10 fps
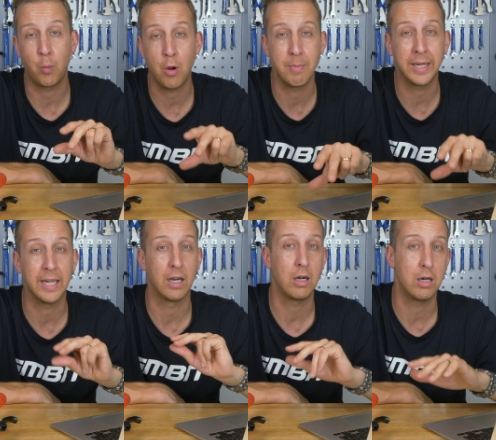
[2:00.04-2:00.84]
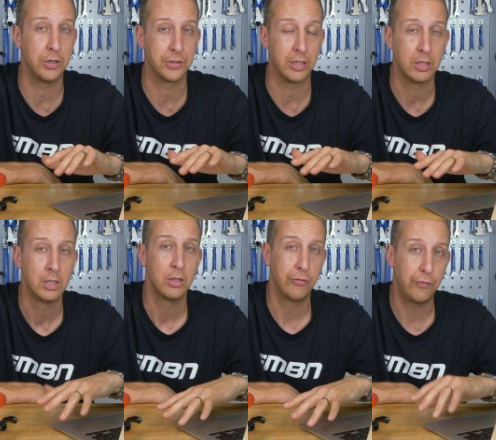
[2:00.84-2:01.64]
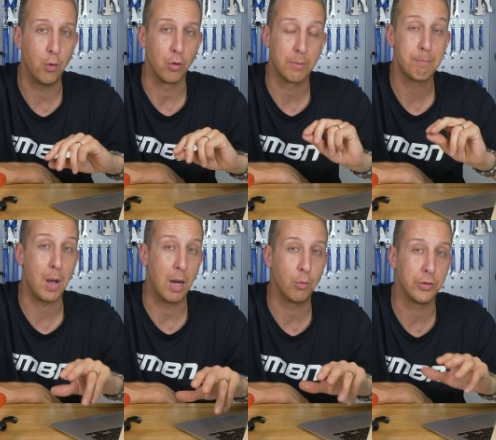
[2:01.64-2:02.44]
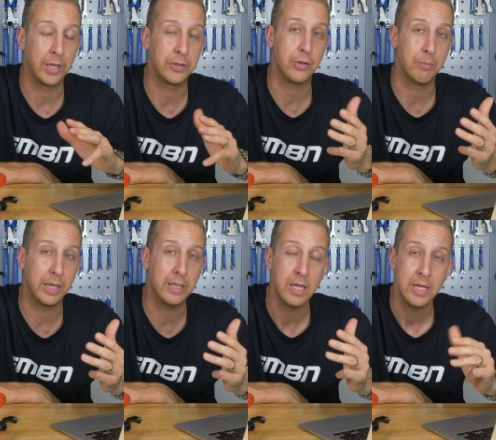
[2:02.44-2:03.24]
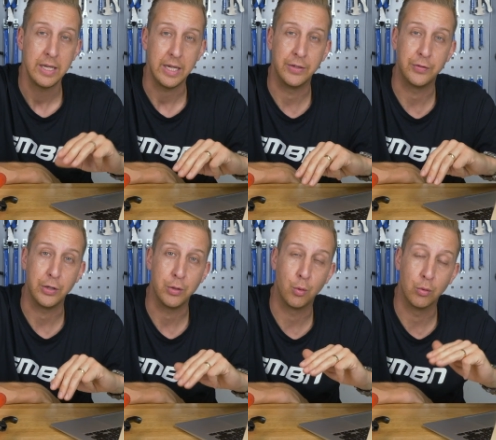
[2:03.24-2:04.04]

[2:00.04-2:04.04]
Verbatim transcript: won't make it a harder fork, but what they do mean is that